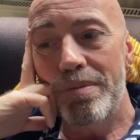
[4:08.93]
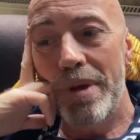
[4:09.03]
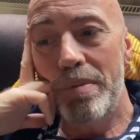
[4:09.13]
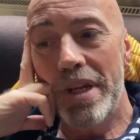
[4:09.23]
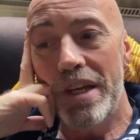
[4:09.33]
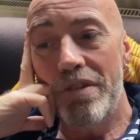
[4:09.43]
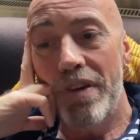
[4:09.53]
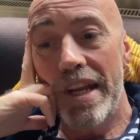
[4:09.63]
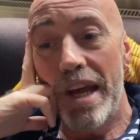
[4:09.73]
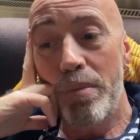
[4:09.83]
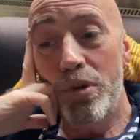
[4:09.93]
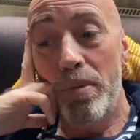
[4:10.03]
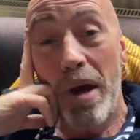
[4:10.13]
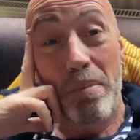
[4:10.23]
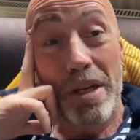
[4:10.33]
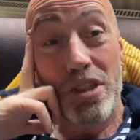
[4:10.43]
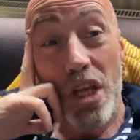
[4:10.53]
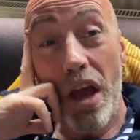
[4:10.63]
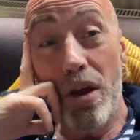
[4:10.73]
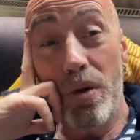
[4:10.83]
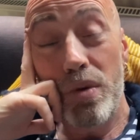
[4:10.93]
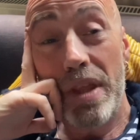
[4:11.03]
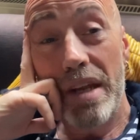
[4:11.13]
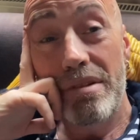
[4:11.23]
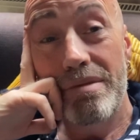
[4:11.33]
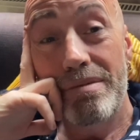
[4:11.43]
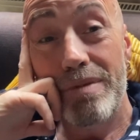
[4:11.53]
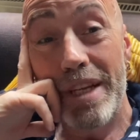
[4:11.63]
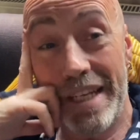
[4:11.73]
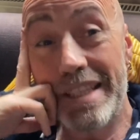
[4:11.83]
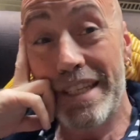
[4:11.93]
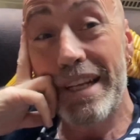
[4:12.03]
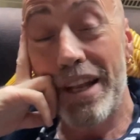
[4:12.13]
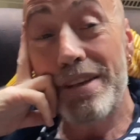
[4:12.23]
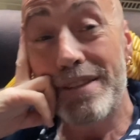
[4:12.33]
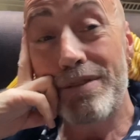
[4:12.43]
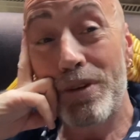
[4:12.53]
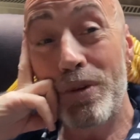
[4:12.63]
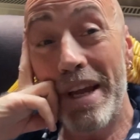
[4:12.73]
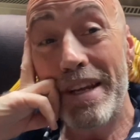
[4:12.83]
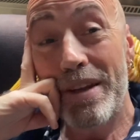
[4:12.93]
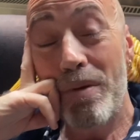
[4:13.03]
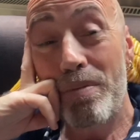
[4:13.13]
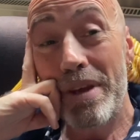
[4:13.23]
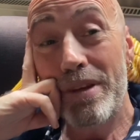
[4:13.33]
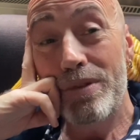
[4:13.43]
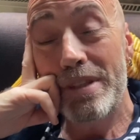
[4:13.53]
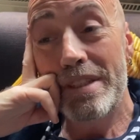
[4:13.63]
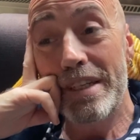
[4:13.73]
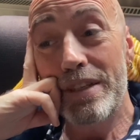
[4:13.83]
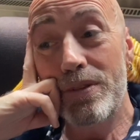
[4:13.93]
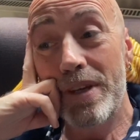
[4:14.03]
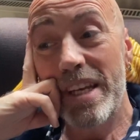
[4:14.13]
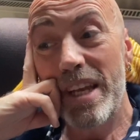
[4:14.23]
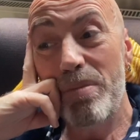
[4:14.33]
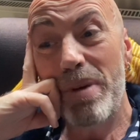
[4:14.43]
people are going to find out more about my show, then it is a glass of Kool-Aid I'd be interested in drinking.